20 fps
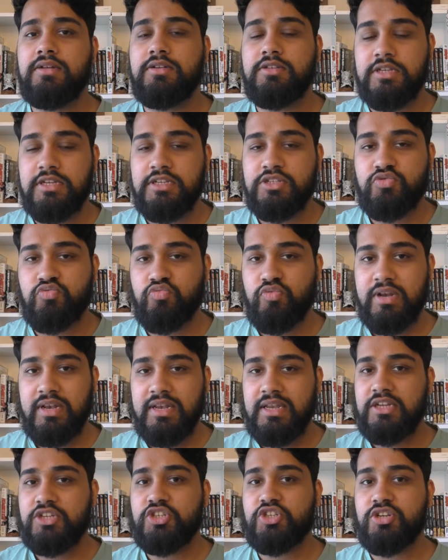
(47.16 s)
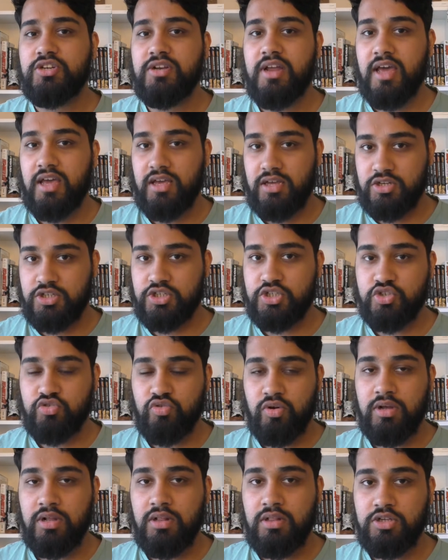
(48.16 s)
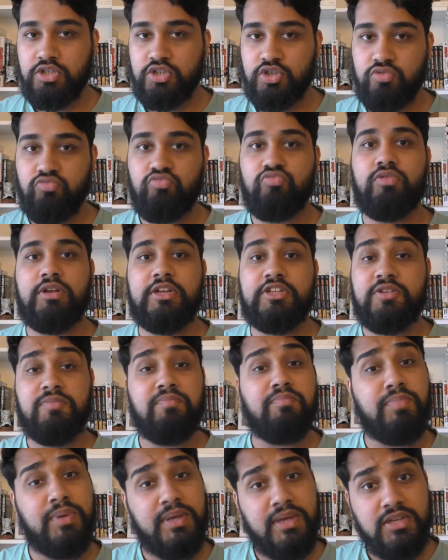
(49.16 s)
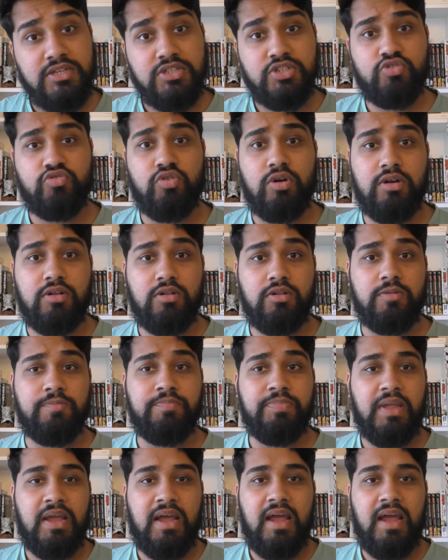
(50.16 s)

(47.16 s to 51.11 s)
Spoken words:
is religion a struggle? Should religion be a struggle?